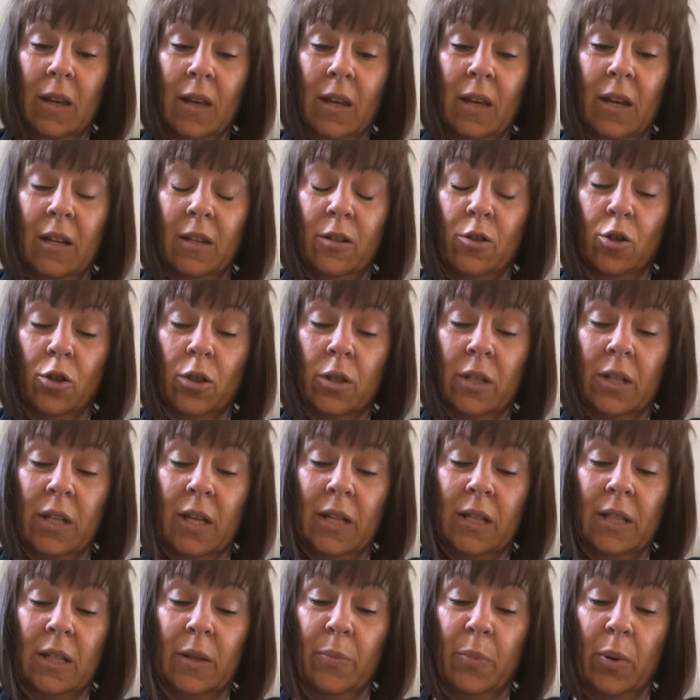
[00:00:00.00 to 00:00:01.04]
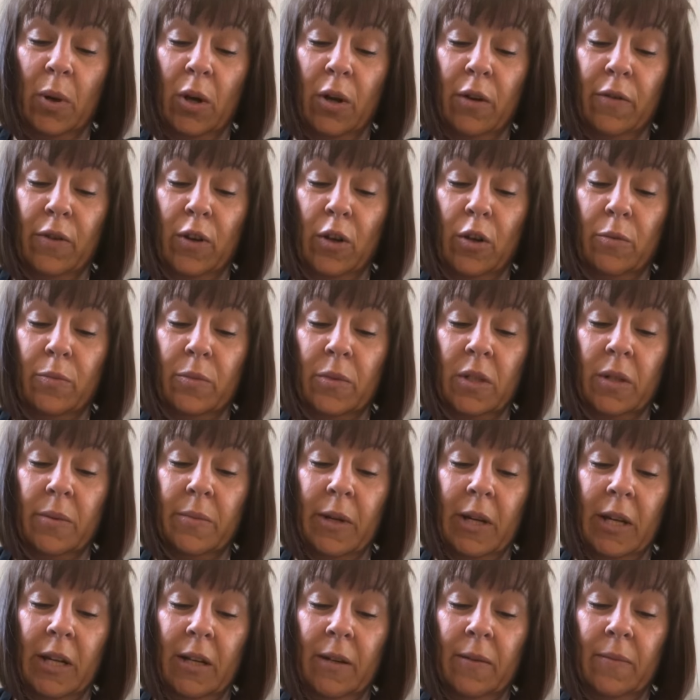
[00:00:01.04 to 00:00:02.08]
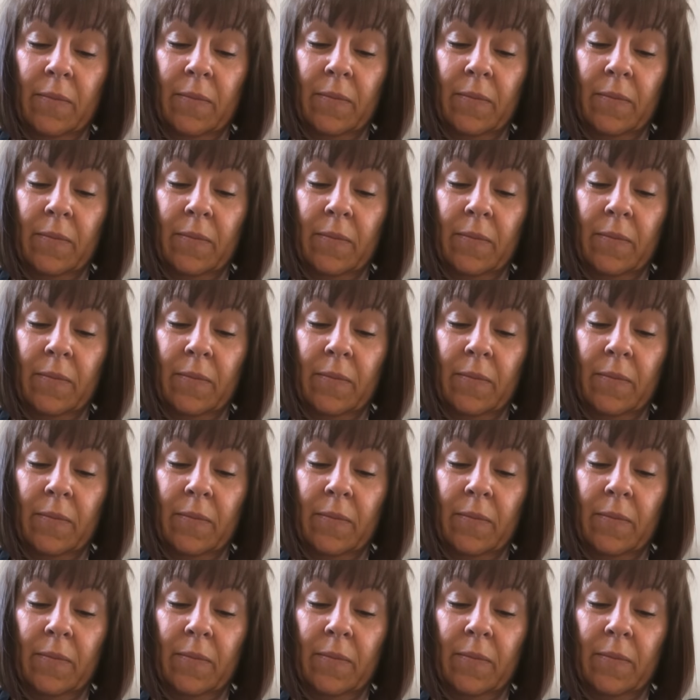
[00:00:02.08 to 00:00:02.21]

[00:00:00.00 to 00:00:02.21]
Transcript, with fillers: it just tastes a perfume to me